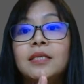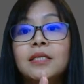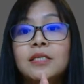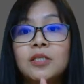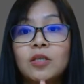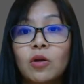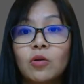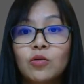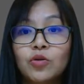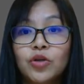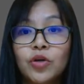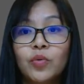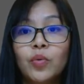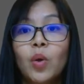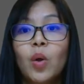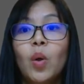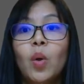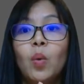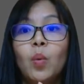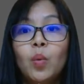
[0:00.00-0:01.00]
dissolution
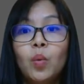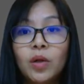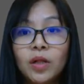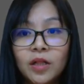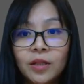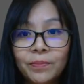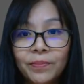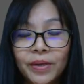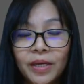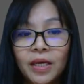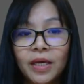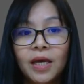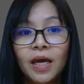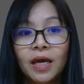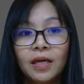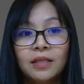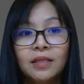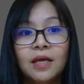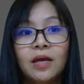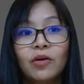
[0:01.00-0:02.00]
will
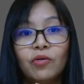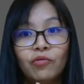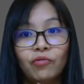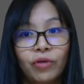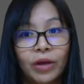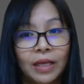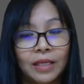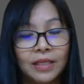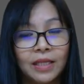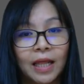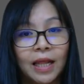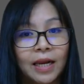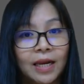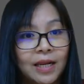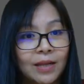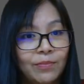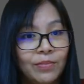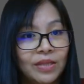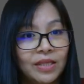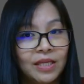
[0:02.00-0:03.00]
be the rate
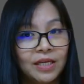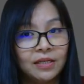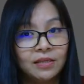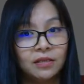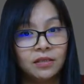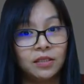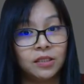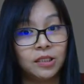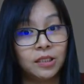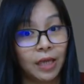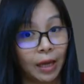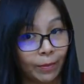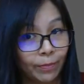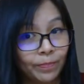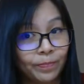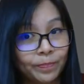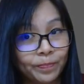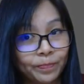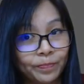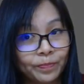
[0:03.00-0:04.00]
limiting step.
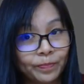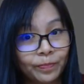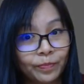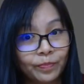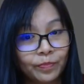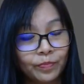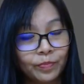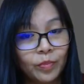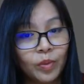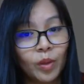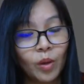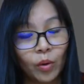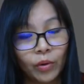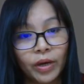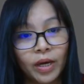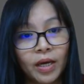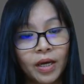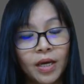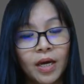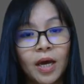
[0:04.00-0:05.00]

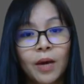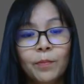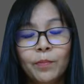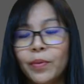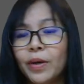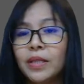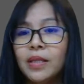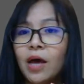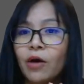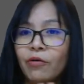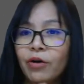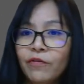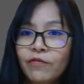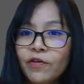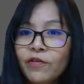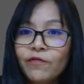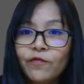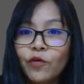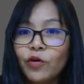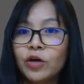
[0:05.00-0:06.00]
Okay, but
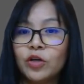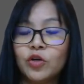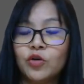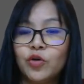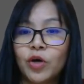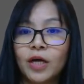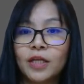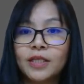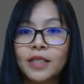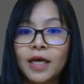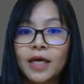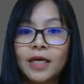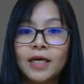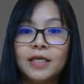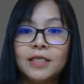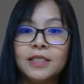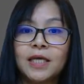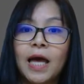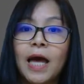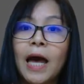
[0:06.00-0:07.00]
however, for a drug that
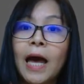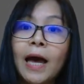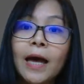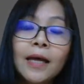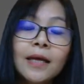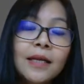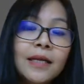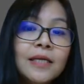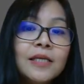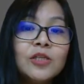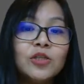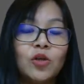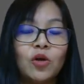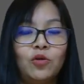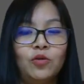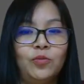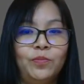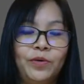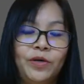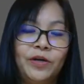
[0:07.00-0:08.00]
is a highly
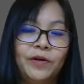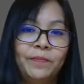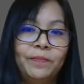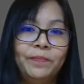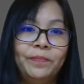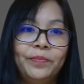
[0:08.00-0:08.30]
soluble,